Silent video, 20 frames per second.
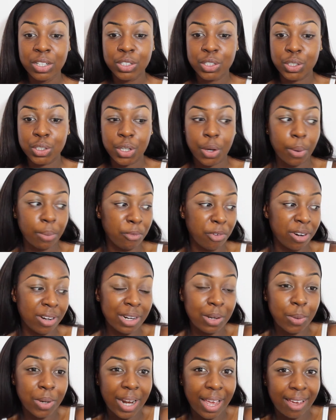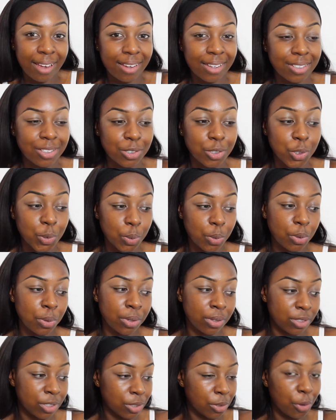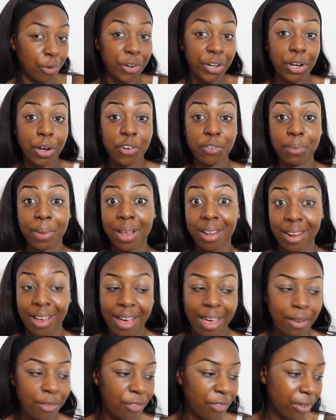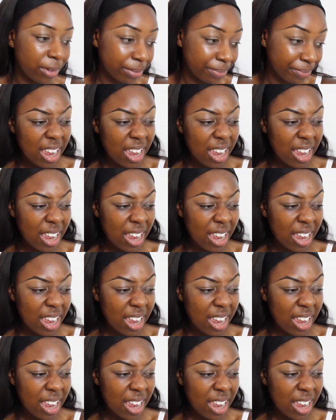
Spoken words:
So I'm running a little late as usual, story of my life.